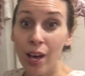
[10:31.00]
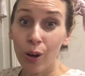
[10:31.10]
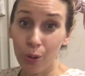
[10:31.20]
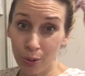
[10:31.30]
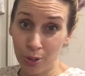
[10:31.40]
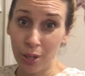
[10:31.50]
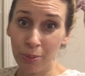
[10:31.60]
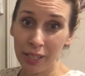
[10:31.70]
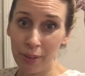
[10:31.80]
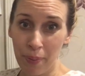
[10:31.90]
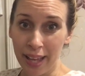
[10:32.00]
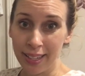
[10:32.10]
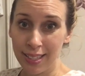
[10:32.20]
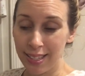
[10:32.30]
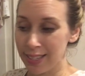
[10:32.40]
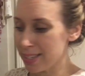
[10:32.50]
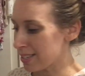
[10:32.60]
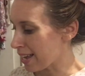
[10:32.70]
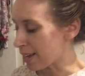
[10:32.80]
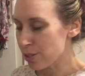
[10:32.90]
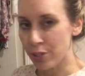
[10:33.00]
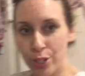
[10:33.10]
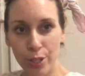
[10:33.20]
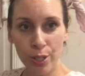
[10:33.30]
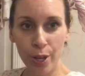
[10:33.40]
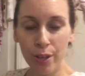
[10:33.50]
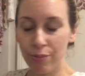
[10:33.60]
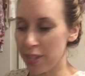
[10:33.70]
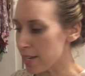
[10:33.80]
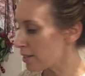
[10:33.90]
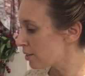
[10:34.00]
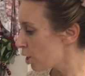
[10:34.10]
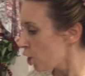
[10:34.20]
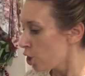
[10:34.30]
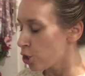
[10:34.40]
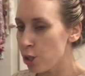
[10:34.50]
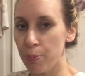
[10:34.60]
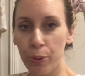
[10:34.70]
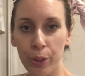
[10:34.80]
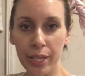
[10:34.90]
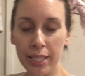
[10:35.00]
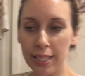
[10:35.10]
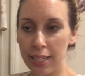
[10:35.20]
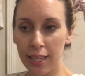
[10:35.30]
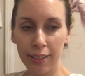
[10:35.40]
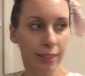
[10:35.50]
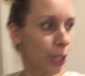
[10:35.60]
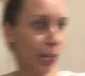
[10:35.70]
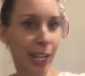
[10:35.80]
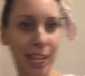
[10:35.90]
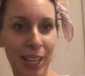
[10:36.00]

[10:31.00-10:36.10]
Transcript: also really balances this out. So to serve this, you put, sorry, can you hear